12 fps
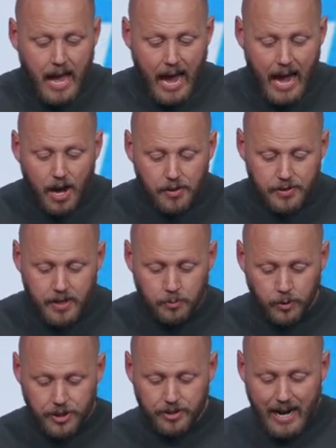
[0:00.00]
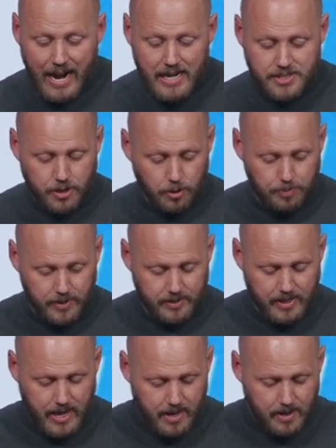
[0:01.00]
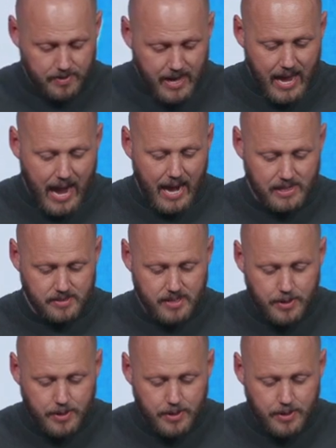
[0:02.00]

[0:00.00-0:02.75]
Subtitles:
How then were your eyes open? They asked.